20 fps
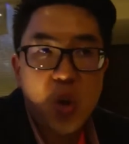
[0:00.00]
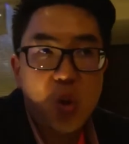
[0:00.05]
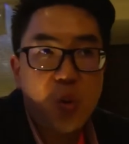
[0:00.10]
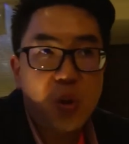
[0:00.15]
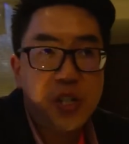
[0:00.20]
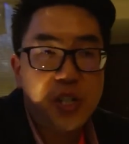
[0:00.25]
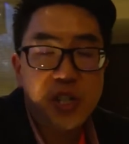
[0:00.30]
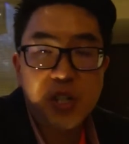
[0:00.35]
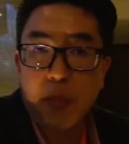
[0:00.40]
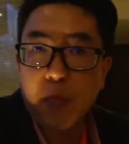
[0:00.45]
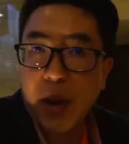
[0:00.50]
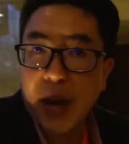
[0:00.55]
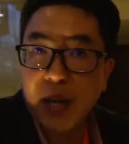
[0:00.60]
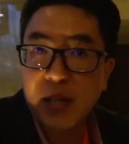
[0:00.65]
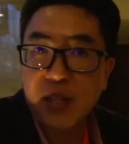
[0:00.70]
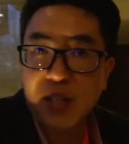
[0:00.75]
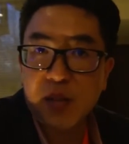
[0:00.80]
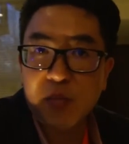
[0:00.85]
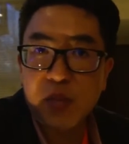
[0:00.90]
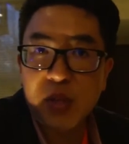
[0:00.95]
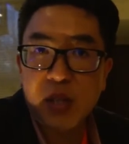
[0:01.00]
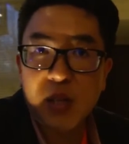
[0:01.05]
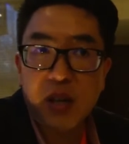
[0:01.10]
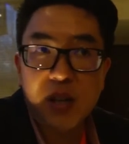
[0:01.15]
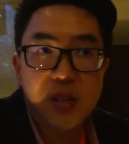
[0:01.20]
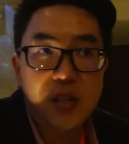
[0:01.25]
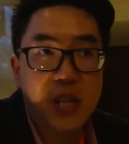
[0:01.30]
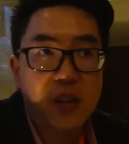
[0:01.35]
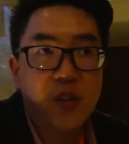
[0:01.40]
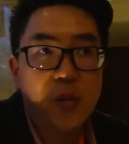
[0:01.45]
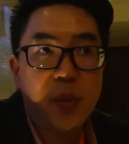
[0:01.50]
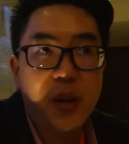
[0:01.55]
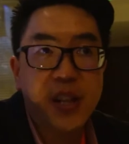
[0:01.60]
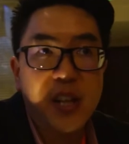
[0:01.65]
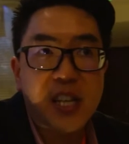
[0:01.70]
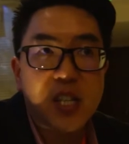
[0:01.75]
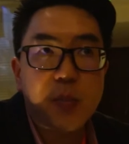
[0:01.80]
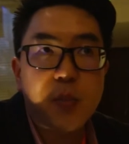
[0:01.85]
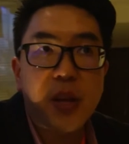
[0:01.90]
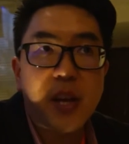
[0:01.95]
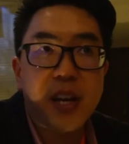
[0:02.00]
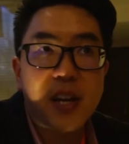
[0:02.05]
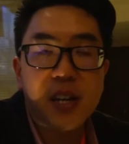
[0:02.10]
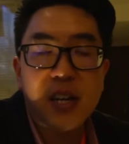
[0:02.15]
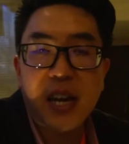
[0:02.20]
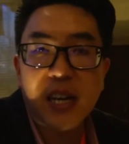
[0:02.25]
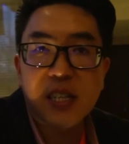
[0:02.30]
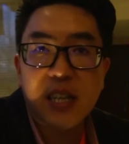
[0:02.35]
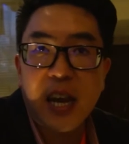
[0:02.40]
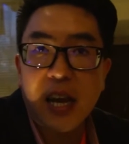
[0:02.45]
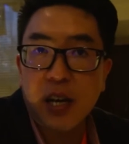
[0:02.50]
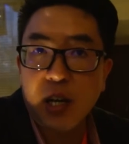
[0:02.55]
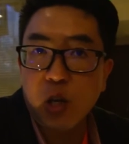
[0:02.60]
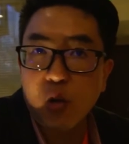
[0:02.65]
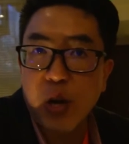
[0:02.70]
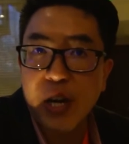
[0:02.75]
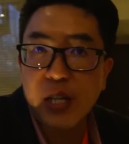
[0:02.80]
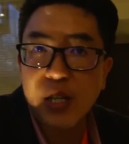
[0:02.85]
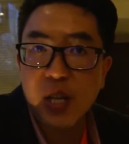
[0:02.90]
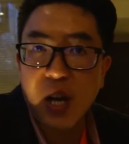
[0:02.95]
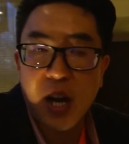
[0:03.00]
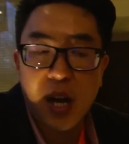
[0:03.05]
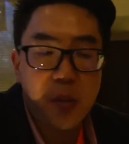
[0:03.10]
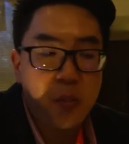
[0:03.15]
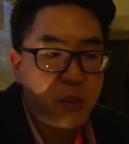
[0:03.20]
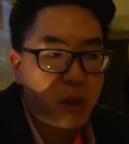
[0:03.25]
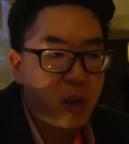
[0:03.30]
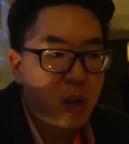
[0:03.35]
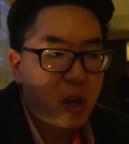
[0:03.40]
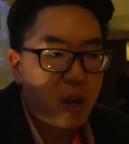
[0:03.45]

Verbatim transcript: which is amazing because everybody that's played it has had a great time.